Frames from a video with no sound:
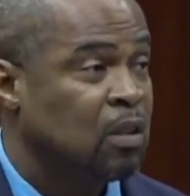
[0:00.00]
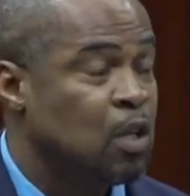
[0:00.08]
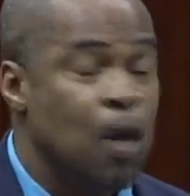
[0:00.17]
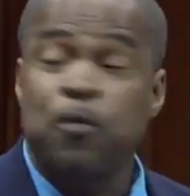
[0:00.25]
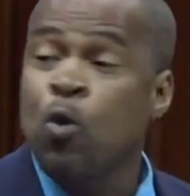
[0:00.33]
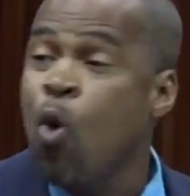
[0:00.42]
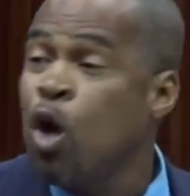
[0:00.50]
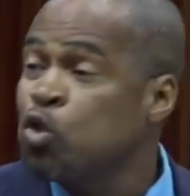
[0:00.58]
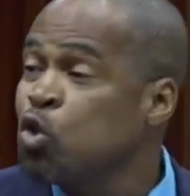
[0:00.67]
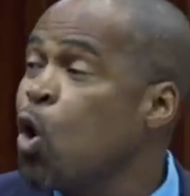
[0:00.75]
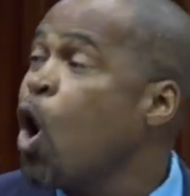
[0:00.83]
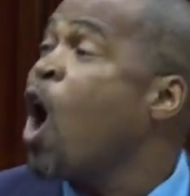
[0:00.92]
If you want
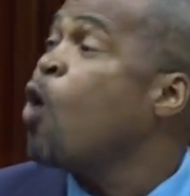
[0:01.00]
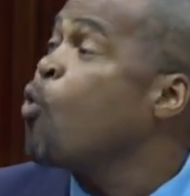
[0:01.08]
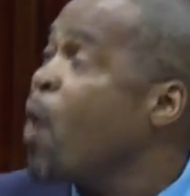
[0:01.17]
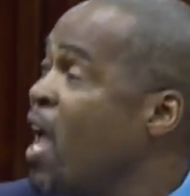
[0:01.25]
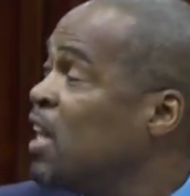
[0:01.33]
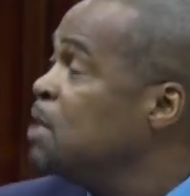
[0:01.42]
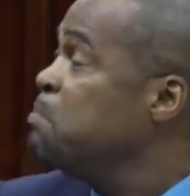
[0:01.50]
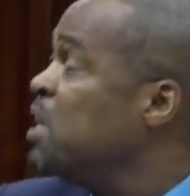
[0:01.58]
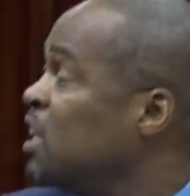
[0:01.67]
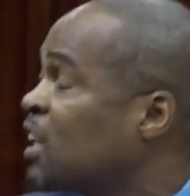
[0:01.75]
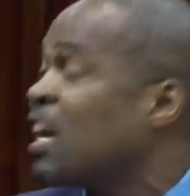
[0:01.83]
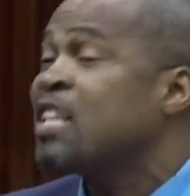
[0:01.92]
to know how well the
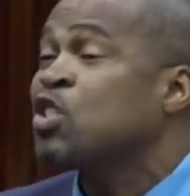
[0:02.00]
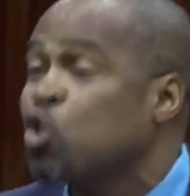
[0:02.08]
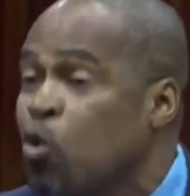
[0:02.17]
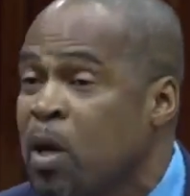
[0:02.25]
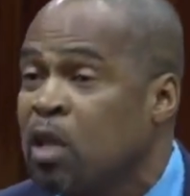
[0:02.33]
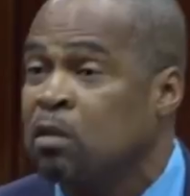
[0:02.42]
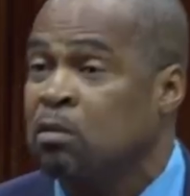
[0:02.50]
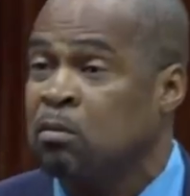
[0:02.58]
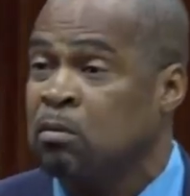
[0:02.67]
middle class doing,